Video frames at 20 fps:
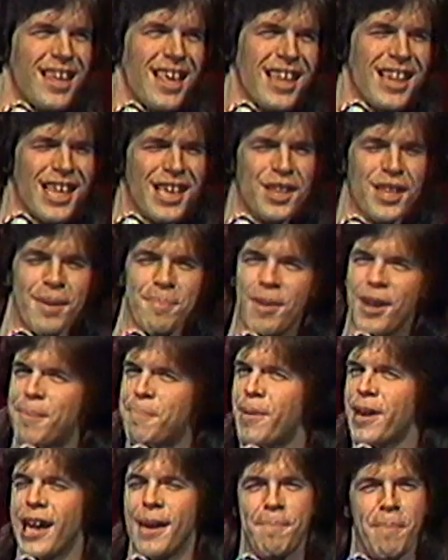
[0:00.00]
Listen, I'm going to
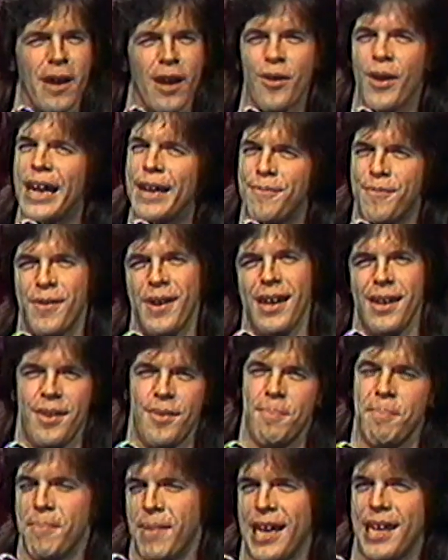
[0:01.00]
bring up a great friend
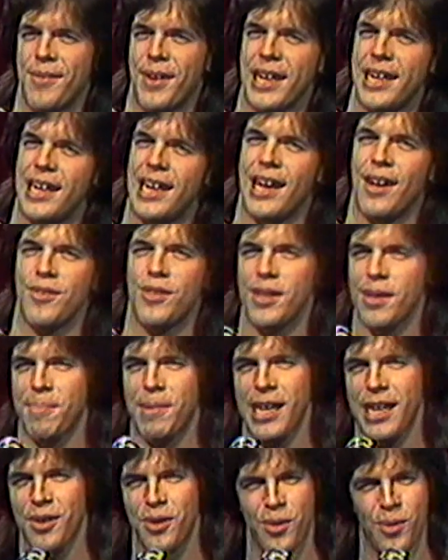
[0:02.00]
of mine right now, somebody
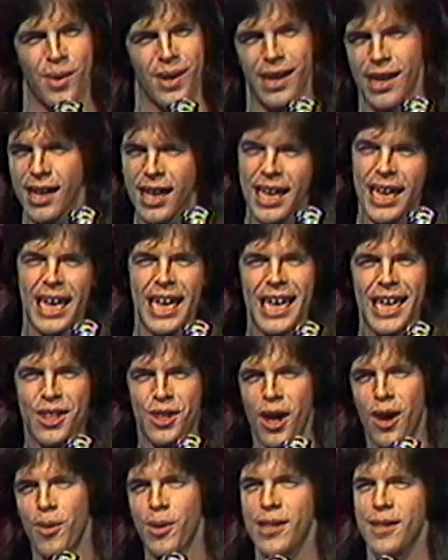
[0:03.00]
who is
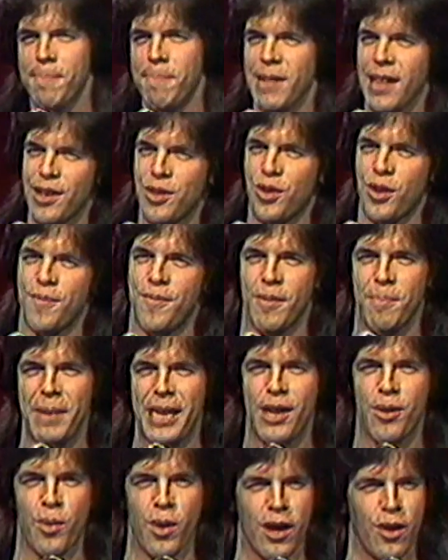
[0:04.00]
always a pleasure for me to
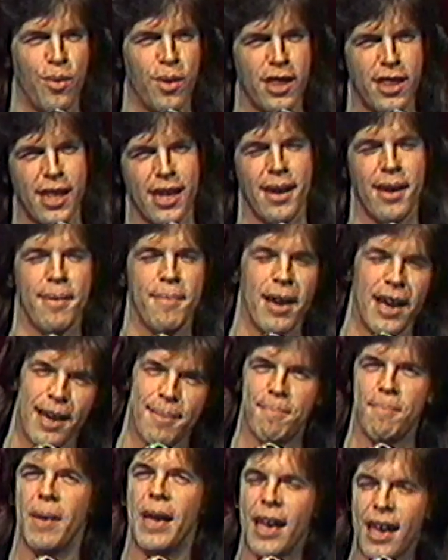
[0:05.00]
work with, and
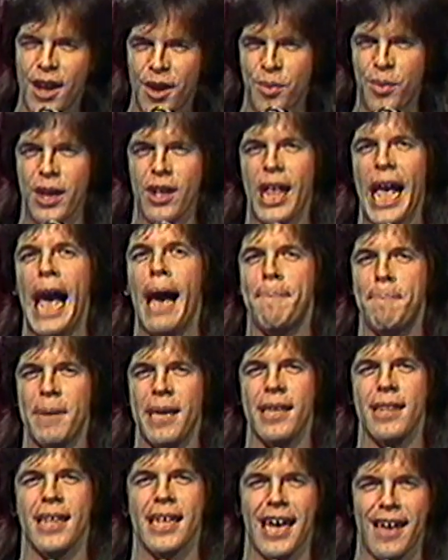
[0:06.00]
I'm real happy
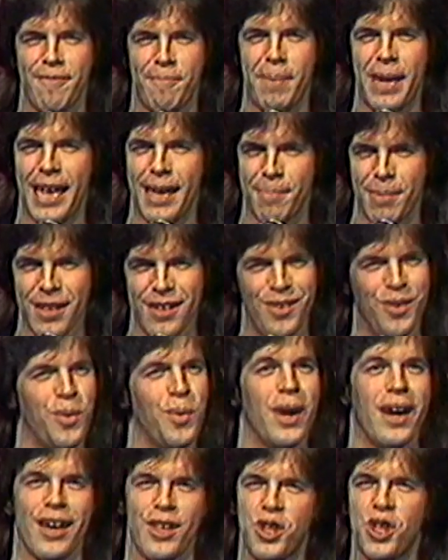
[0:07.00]
that I've been able to
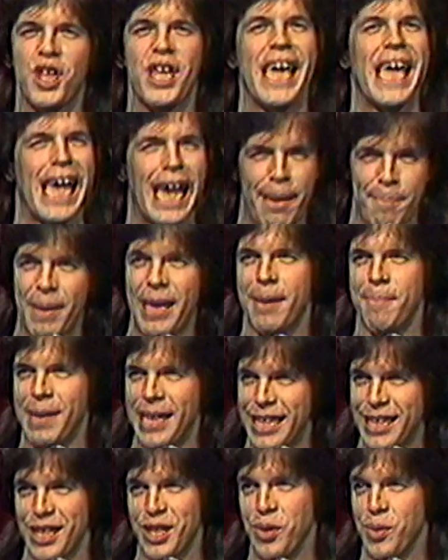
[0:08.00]
scam him
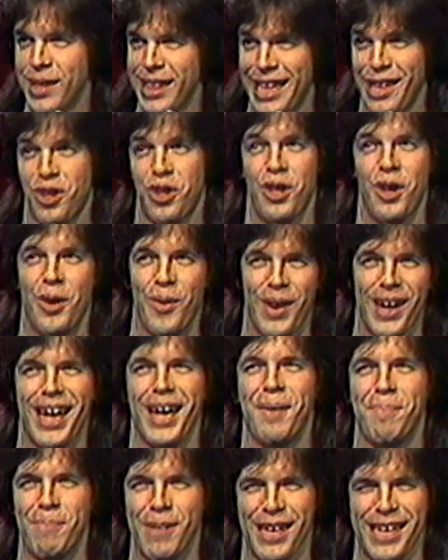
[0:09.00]
into doing this show a
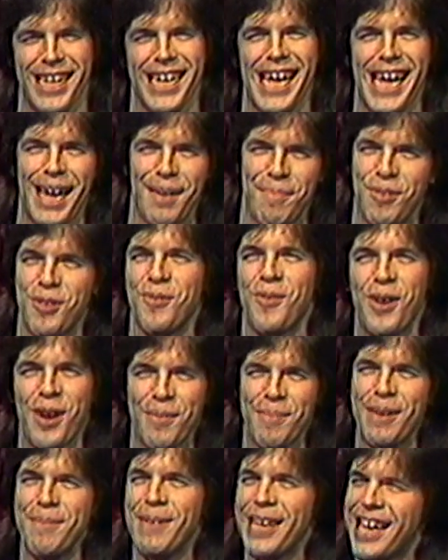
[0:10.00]
couple of times for
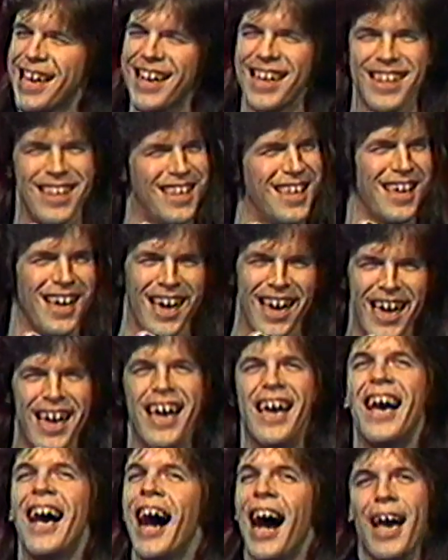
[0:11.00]
me, because I
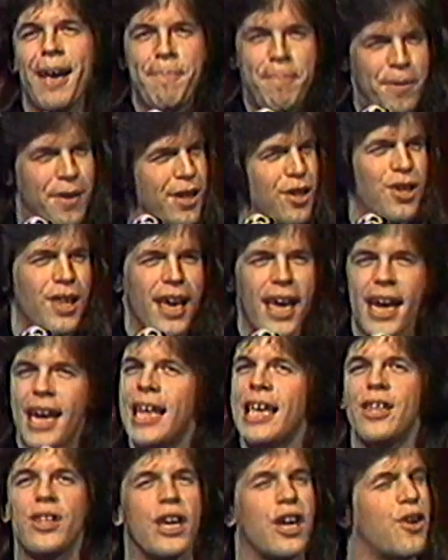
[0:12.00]
appreciate it.
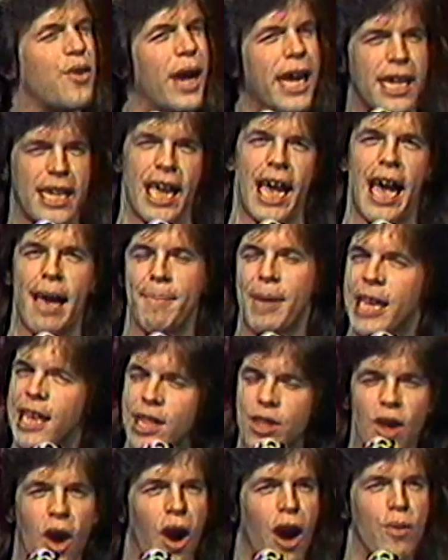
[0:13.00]
He's a great comic. He's
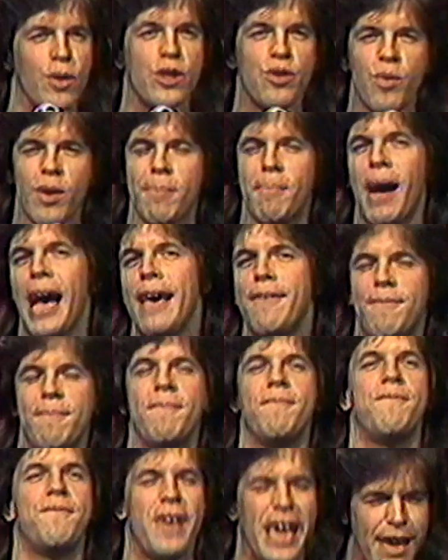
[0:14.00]
always one of my
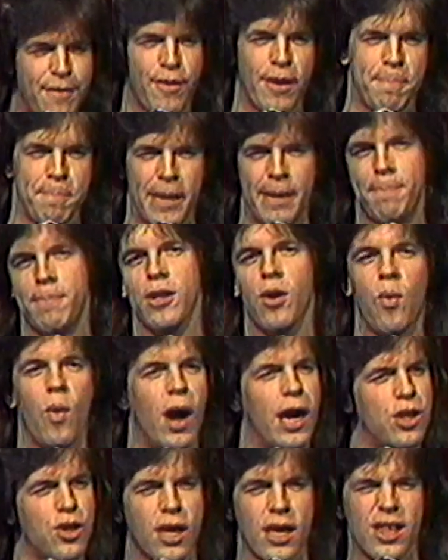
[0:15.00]
favorite people to
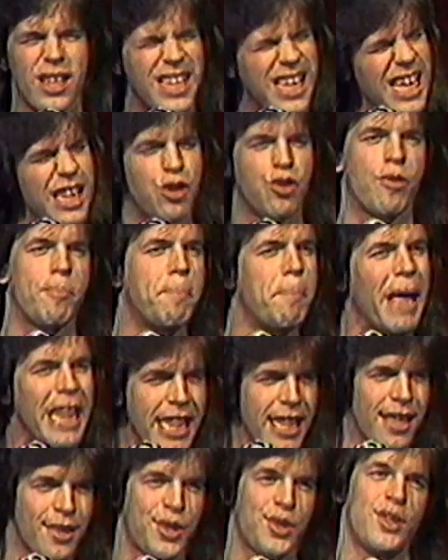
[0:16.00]
watch because he's got
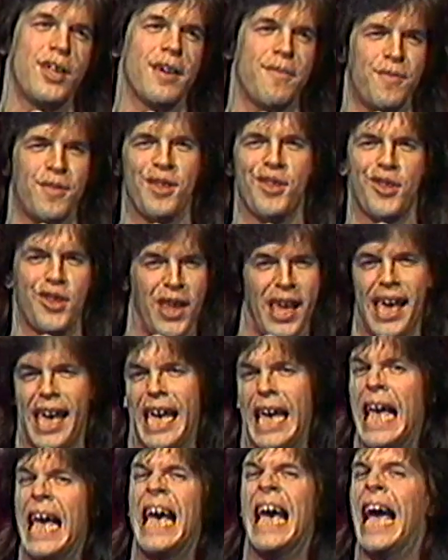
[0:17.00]
tremendous stuff to say,
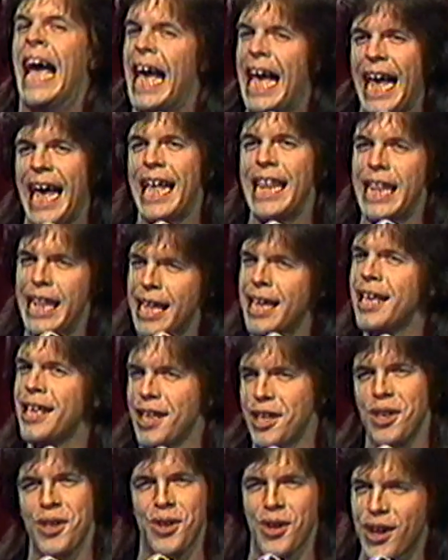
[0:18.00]
and
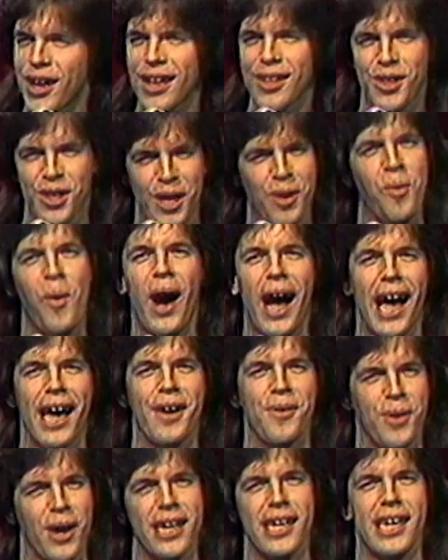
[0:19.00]
you're going to see why
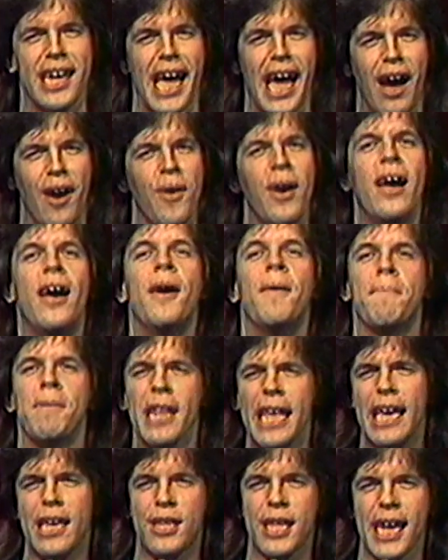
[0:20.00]
right now.
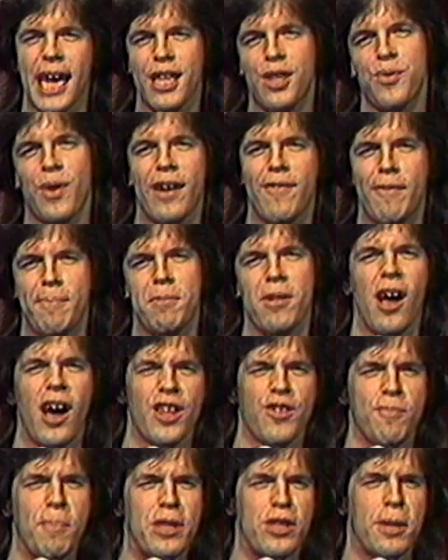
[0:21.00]
Please, a nice round of applause
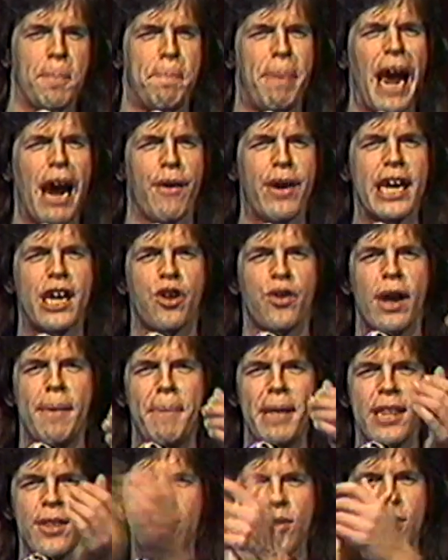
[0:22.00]
for Mr. Barry
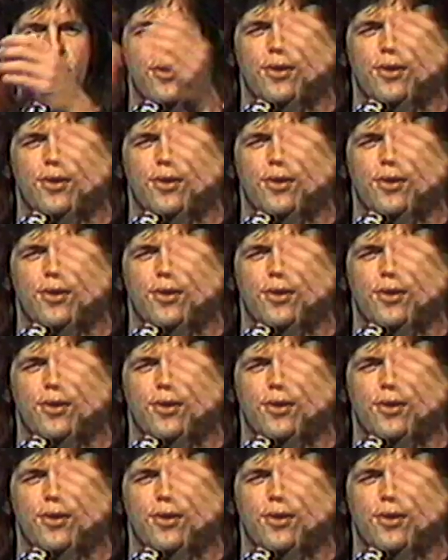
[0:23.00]
Crimmins.